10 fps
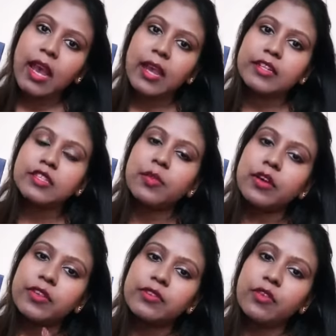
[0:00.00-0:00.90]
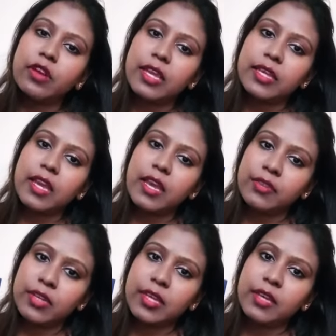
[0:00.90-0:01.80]
and it's perfect for like
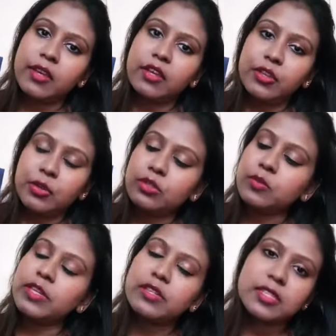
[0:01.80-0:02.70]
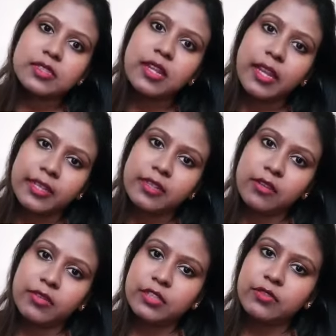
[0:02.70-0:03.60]
everyday use because it's a light
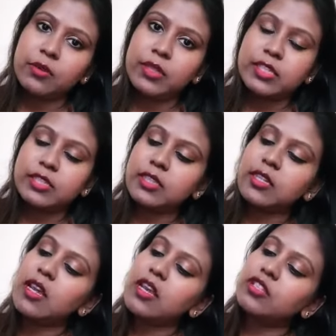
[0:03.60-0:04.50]
coverage foundation.